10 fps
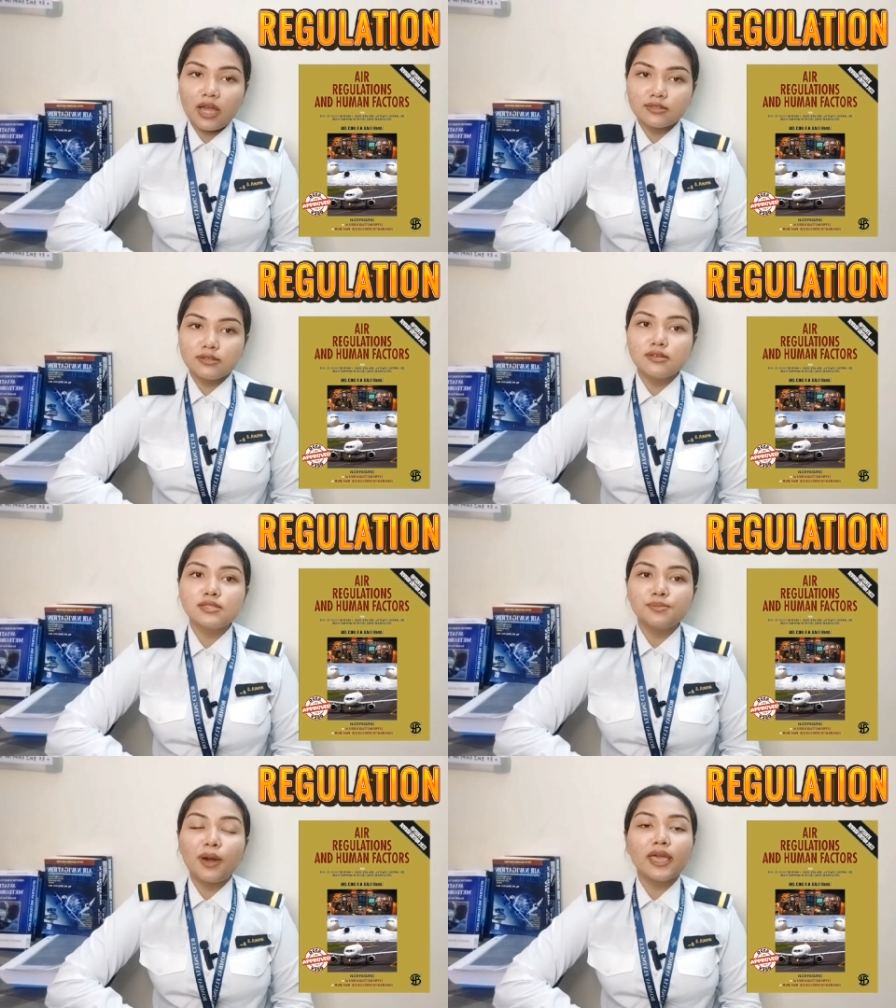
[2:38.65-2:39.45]

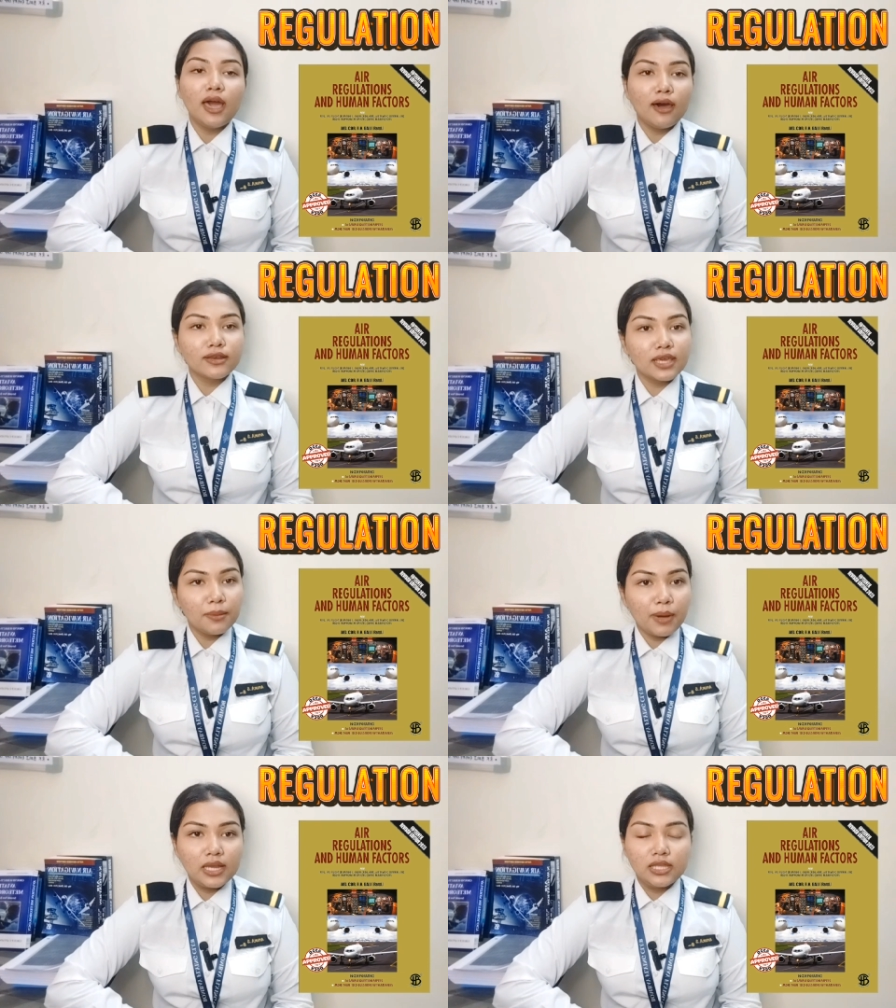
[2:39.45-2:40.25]
factors by
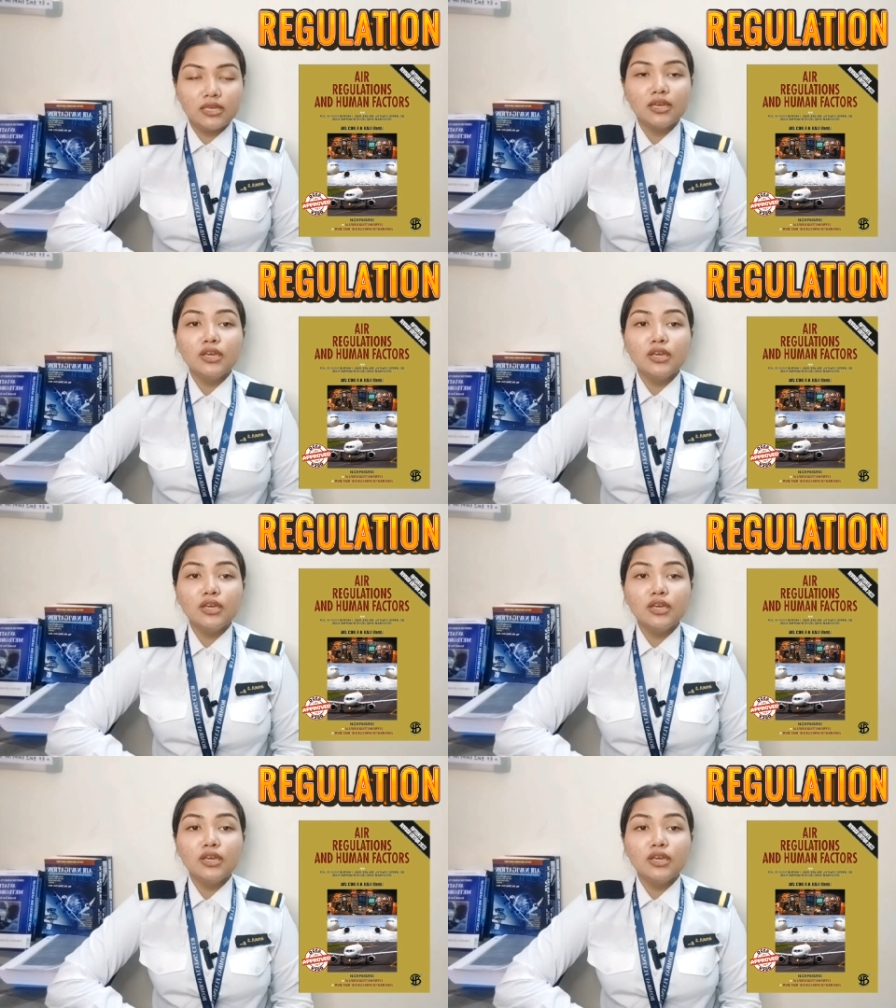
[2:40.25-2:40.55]
R.K. Bali.